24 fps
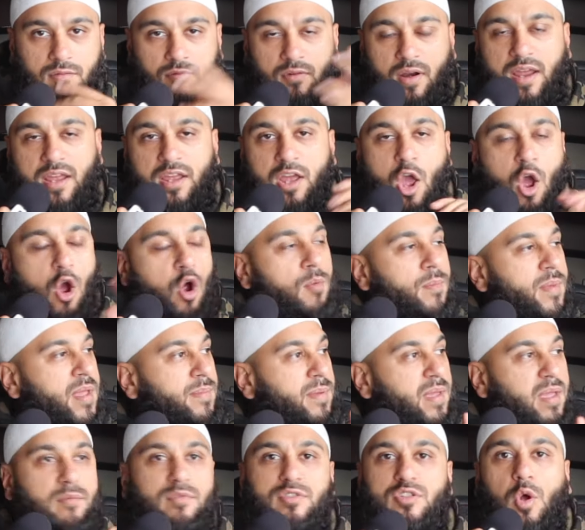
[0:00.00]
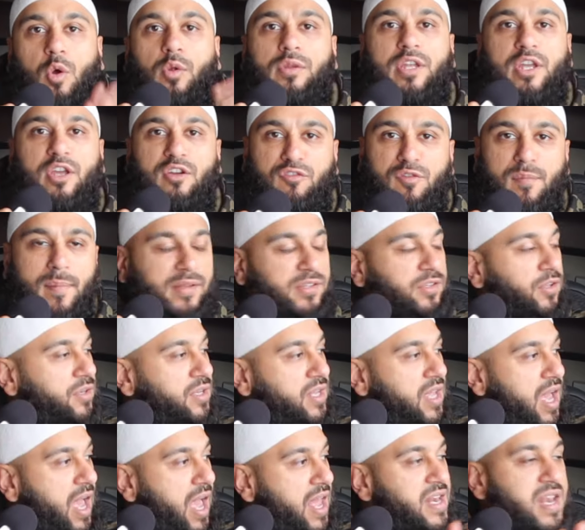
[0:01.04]
Right? Or maybe it was only good for my
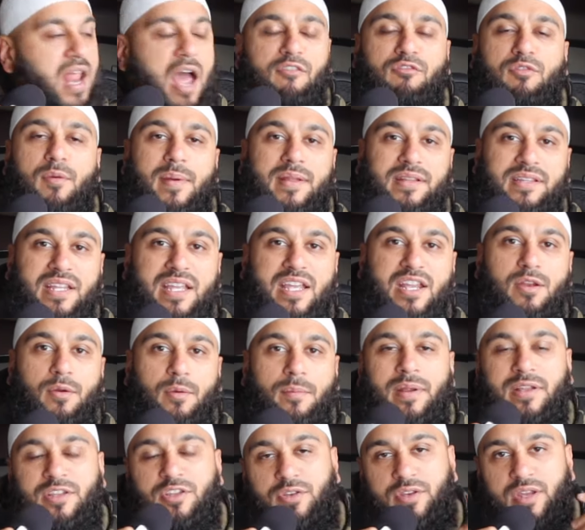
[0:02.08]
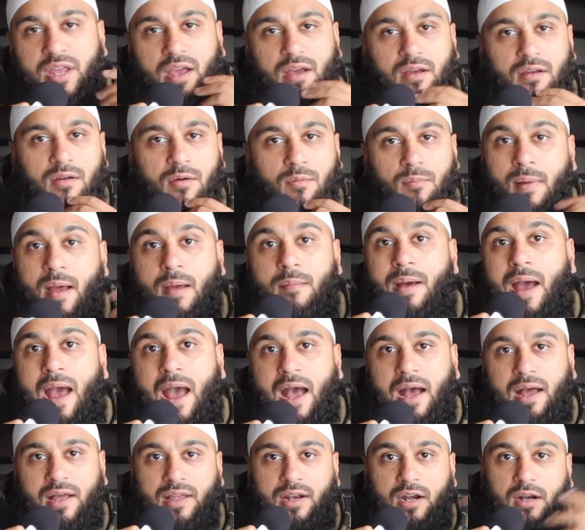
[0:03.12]
dunya and not for my deen or my dunya, my, my
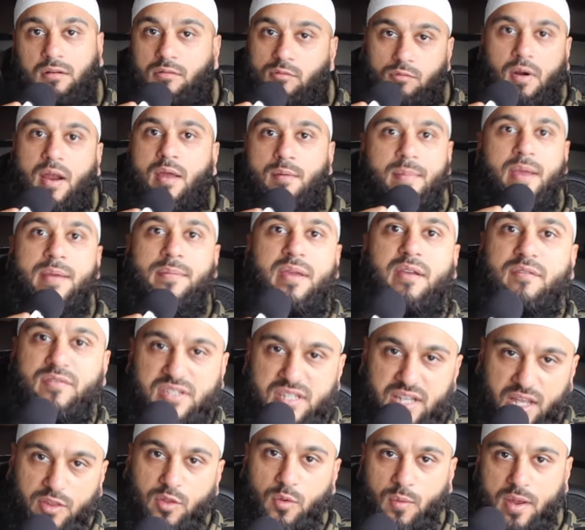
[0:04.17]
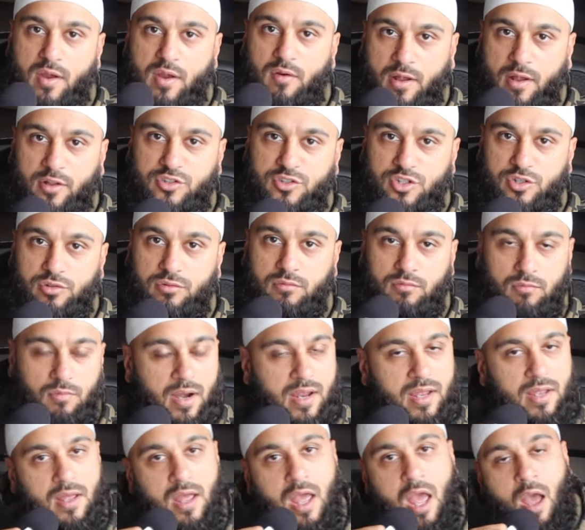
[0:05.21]
akhirah, right? Maybe it was the other way around too,
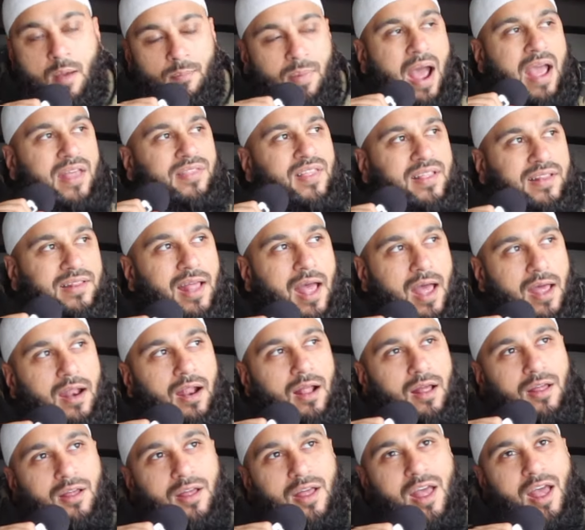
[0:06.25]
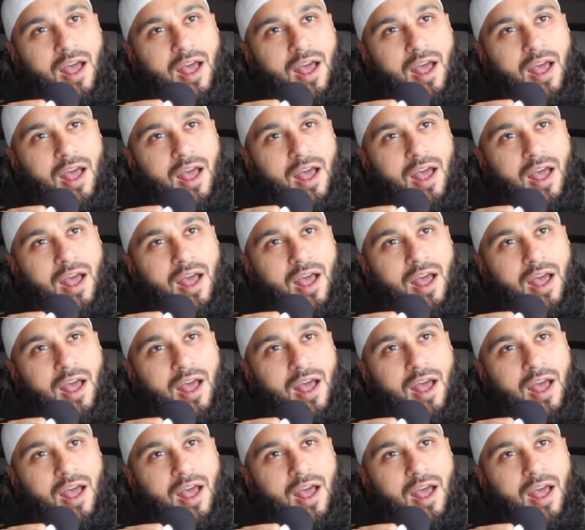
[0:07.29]
right? But I think that,